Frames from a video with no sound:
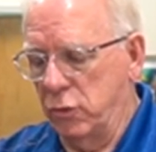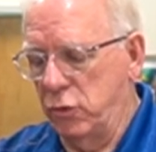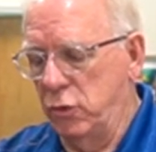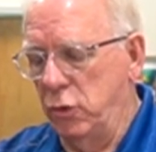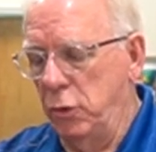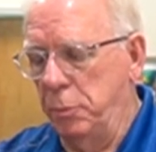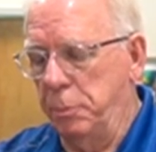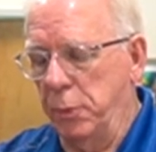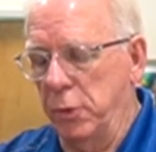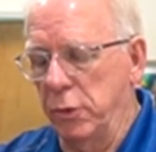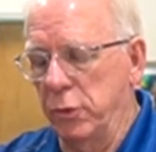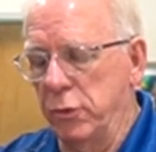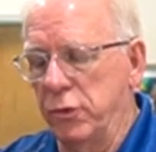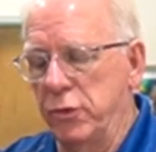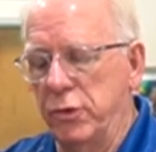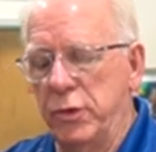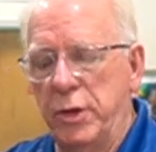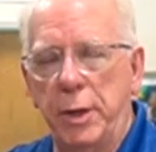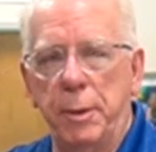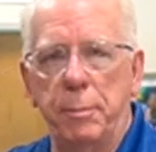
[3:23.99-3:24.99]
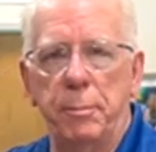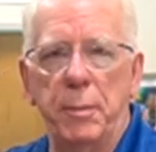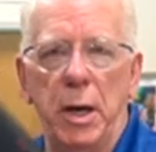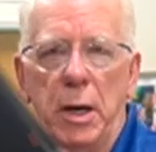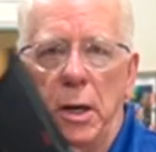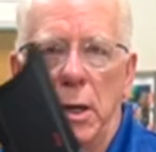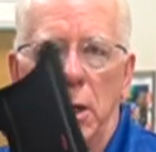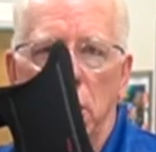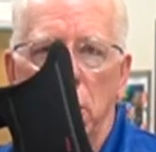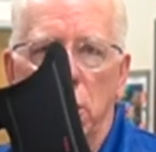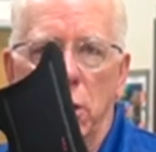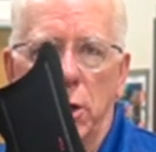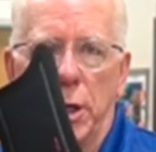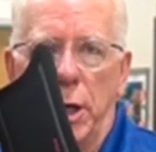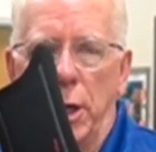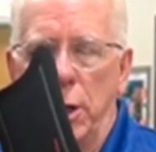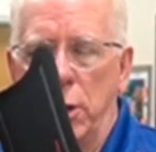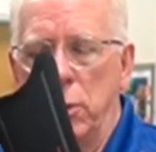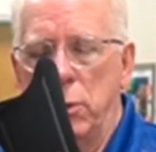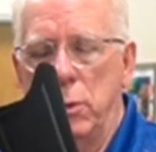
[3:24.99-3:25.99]
Super Zip
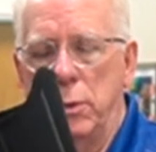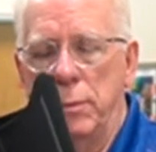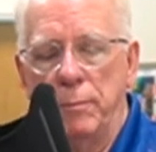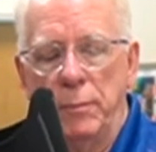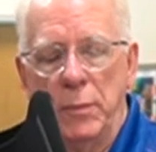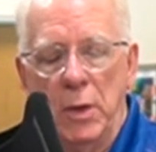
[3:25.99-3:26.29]
Ergo,